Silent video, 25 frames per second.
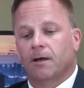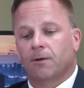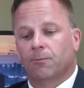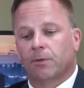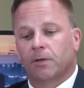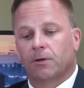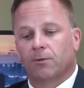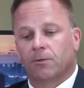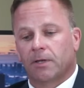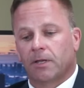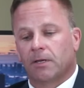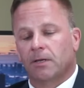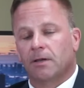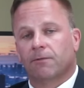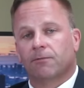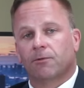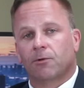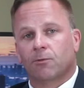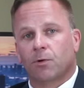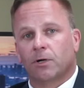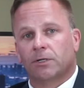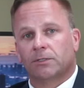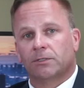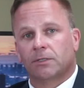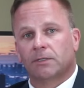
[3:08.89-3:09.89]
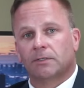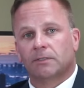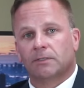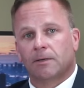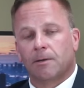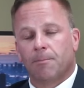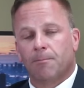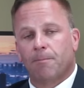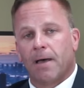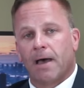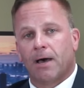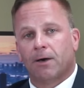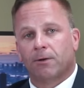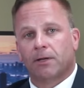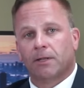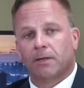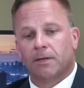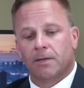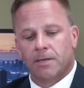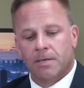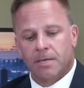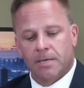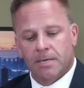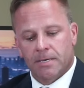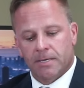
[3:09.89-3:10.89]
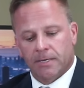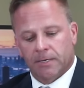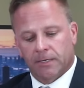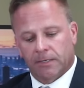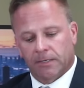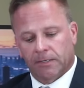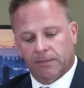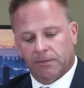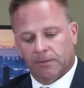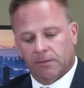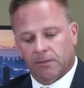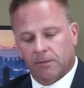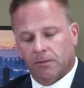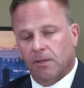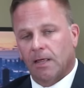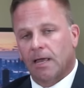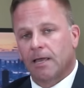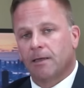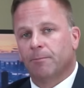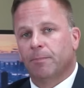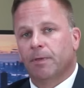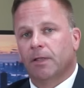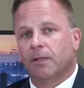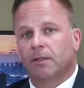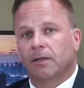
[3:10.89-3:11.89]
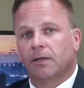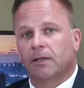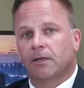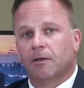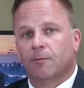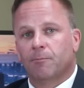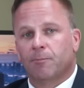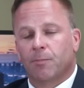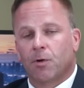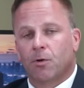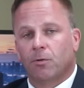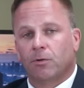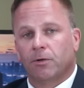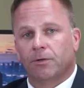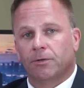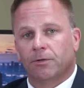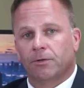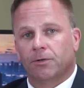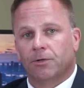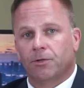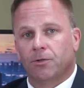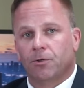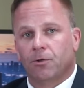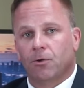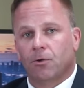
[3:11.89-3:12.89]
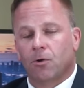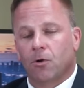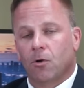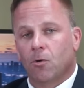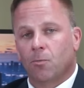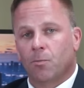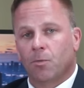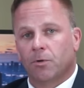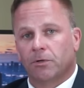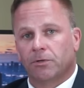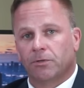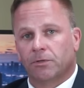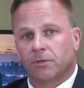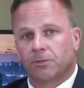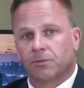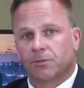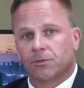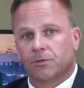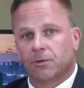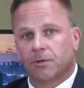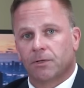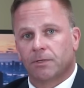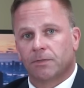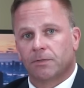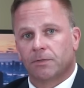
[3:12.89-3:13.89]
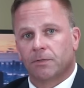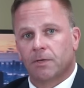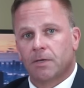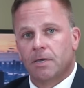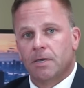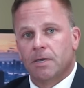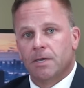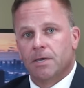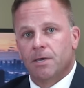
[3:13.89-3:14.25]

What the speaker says: we don't get enough questions about it, is the liability component to your homeowner's insurance.